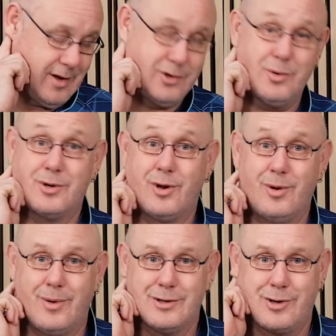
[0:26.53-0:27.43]
So I don't know
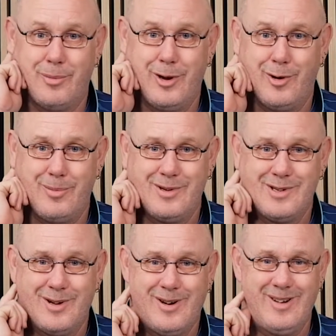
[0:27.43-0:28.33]
what's coming up.
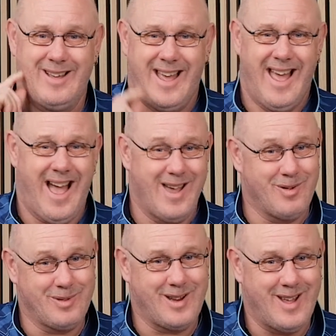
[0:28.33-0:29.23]
So I
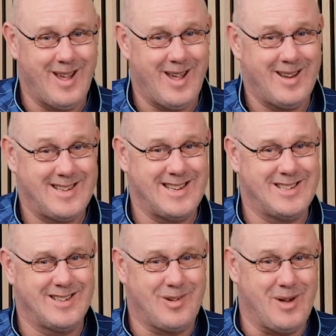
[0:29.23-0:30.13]
hope they're
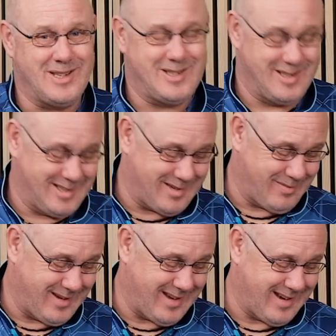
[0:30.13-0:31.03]
decent questions, and
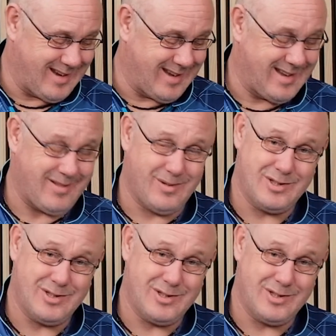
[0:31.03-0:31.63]
we'll